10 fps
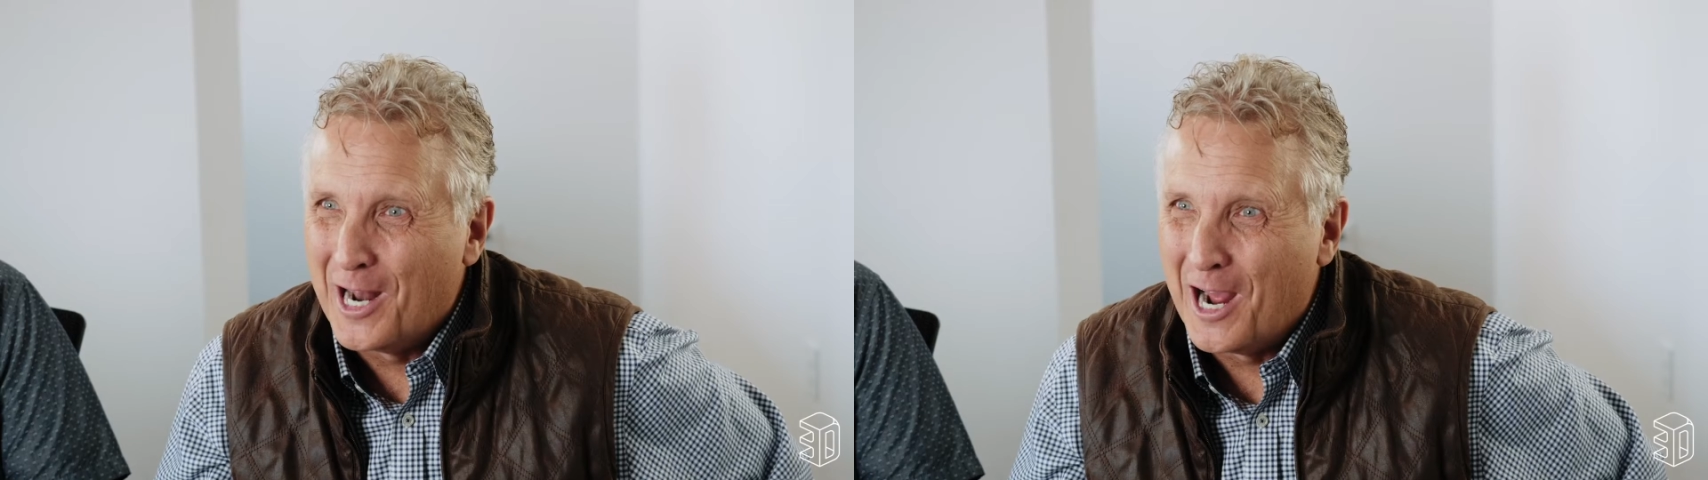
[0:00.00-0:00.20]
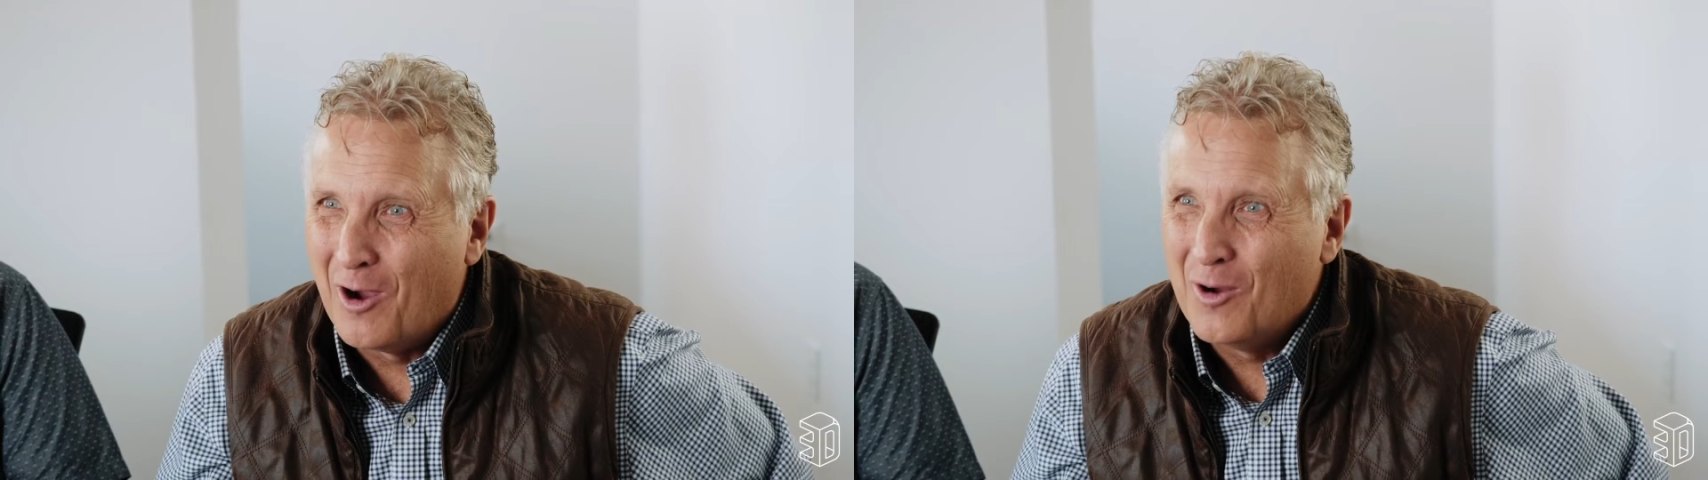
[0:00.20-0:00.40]

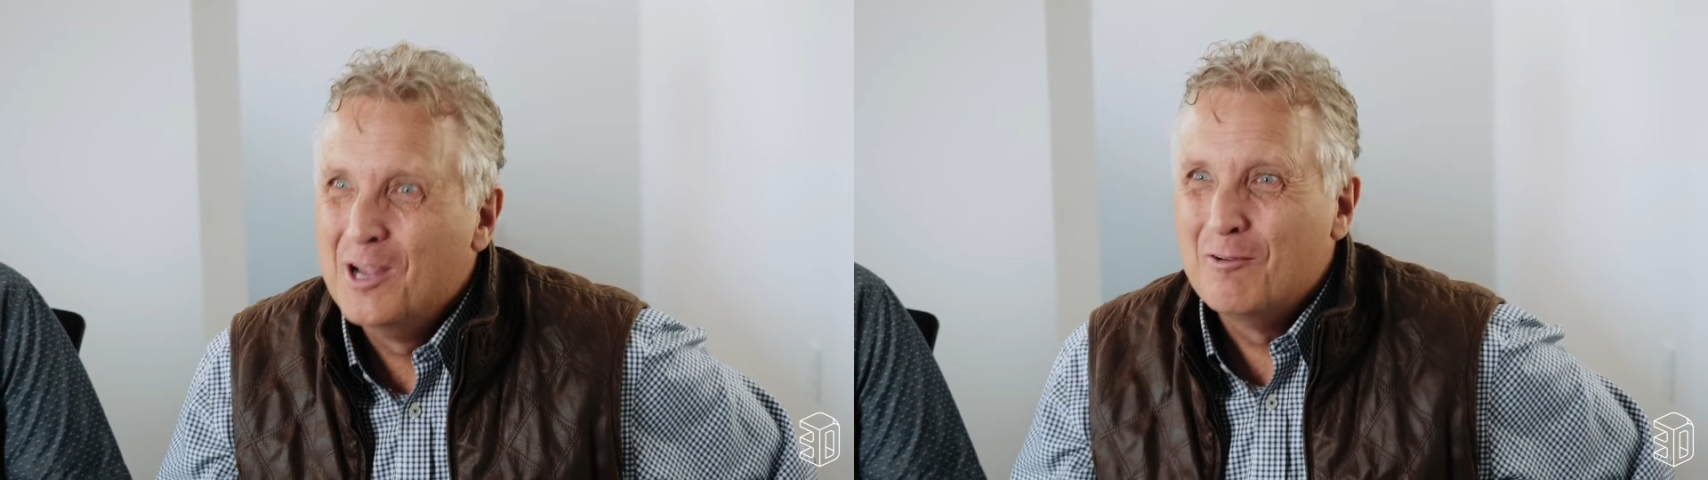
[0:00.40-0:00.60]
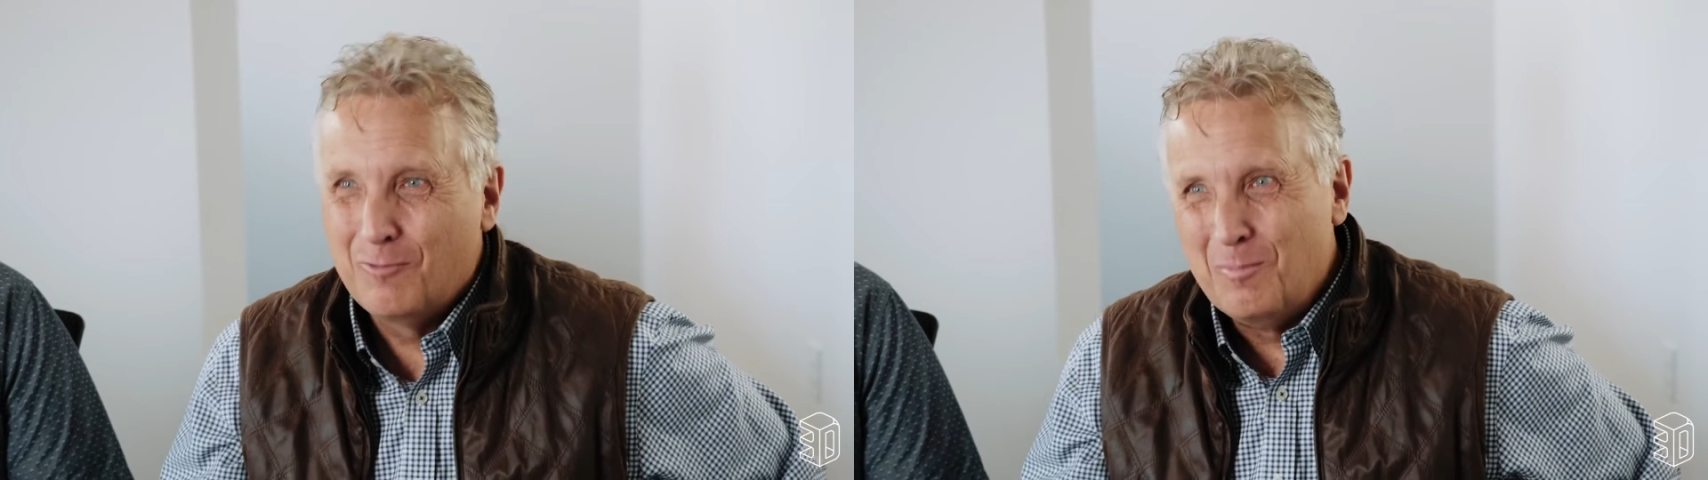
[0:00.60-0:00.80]

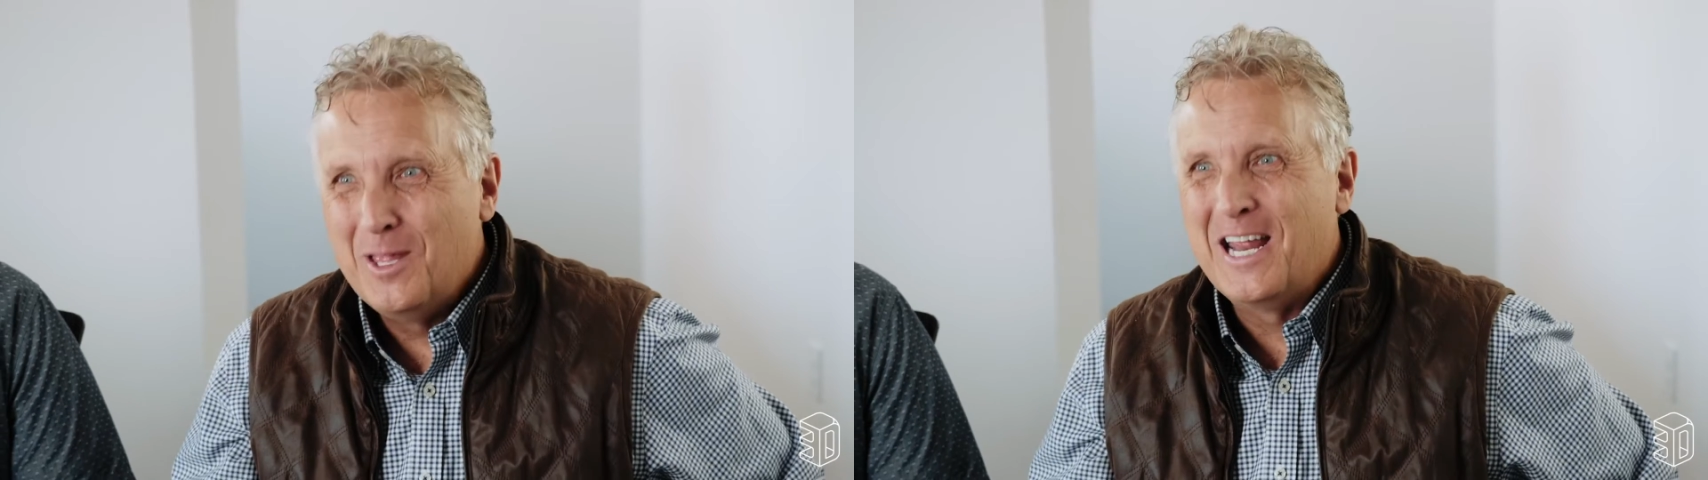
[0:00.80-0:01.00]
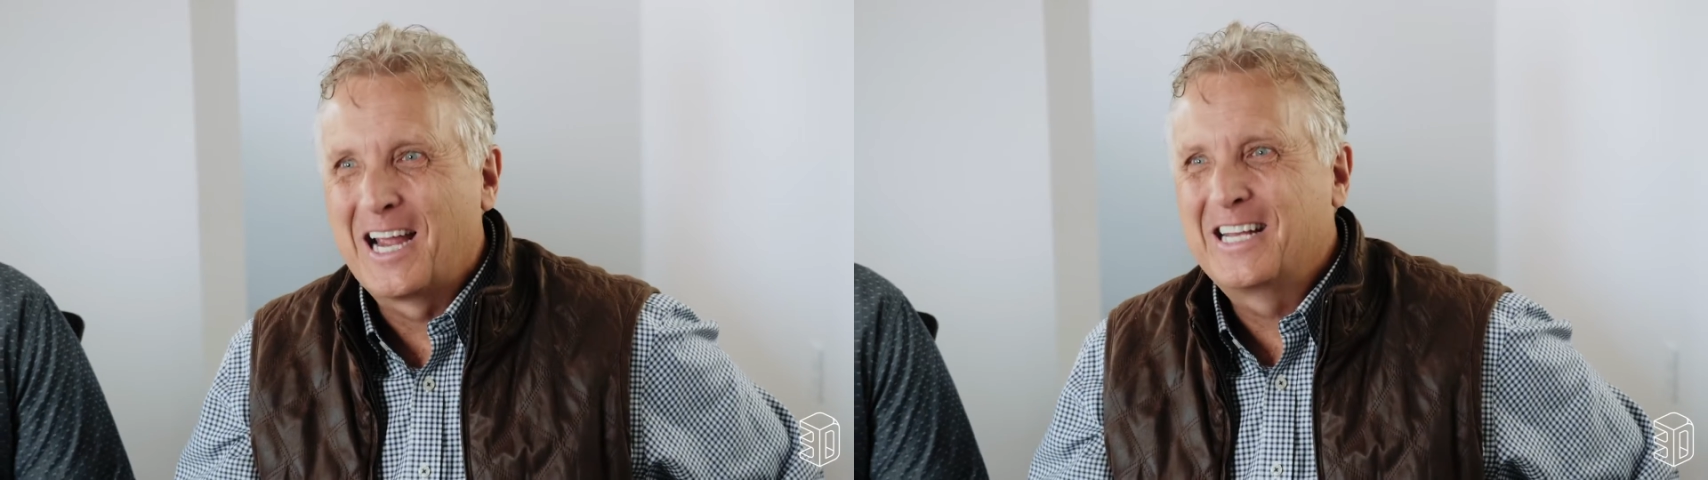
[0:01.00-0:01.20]
now from
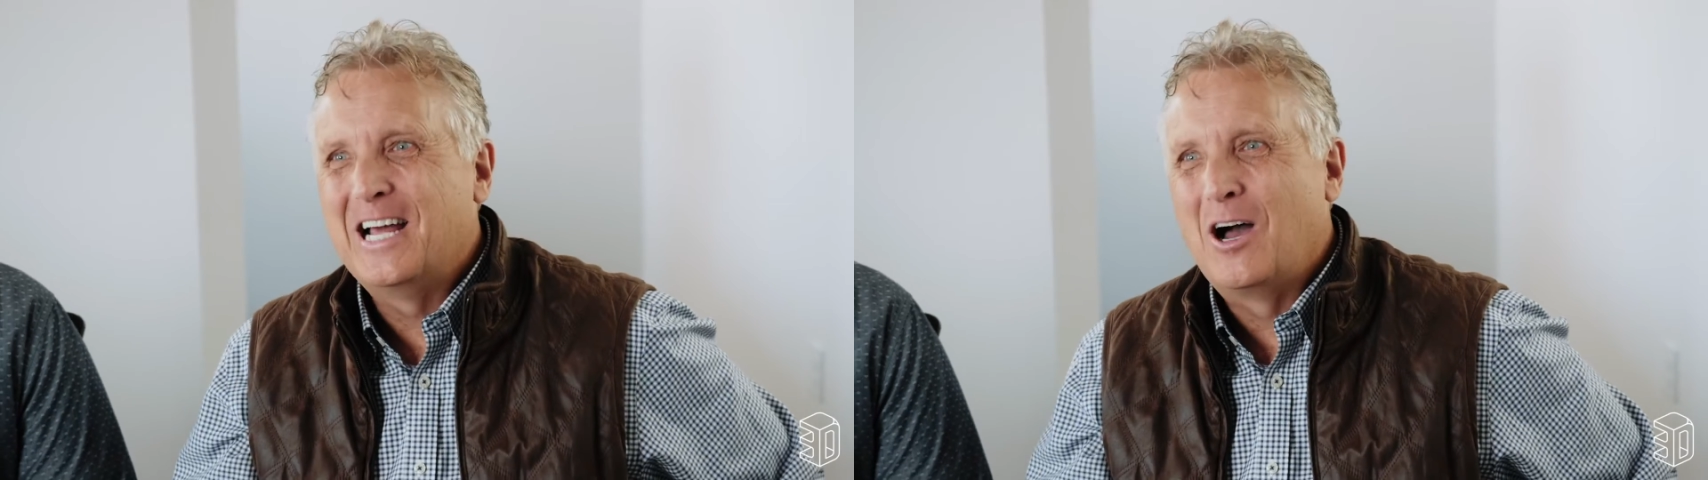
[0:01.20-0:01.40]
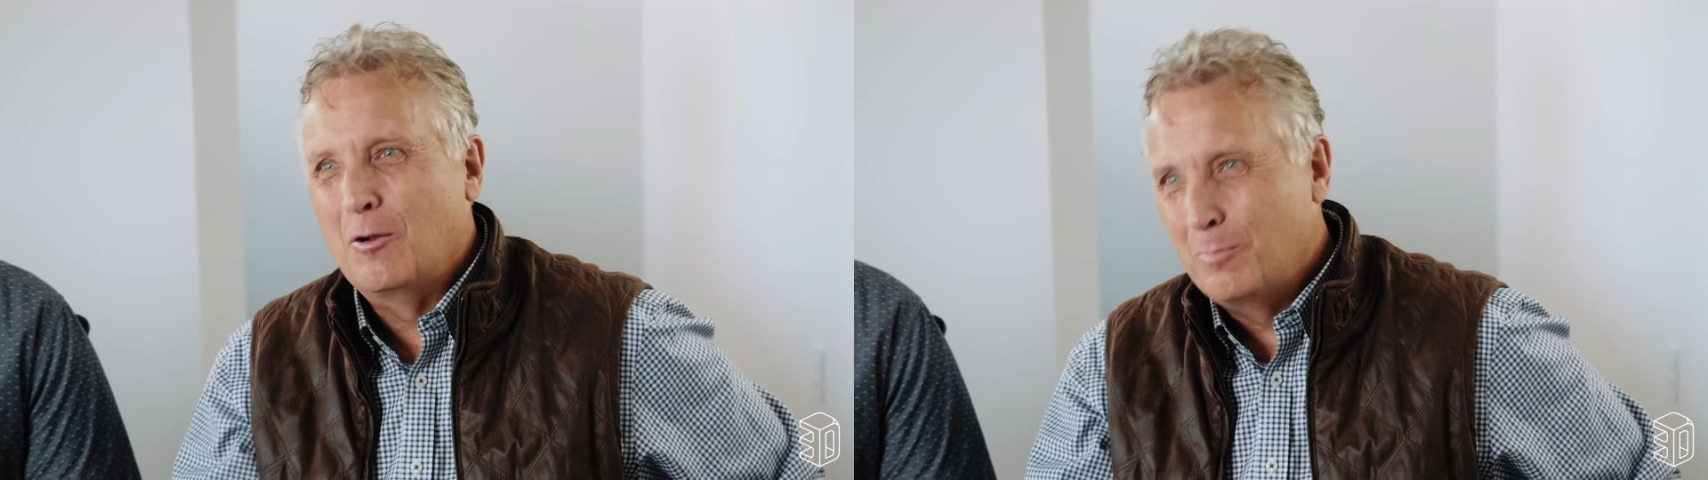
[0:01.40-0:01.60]
the neck
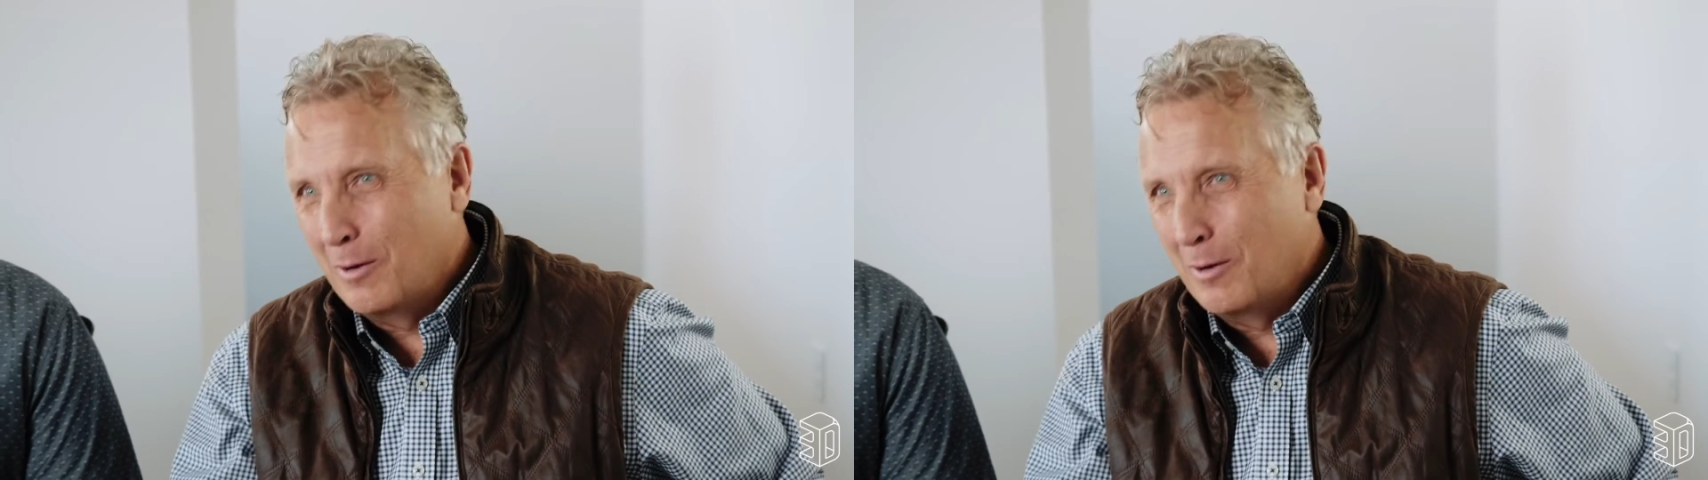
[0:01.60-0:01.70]
down,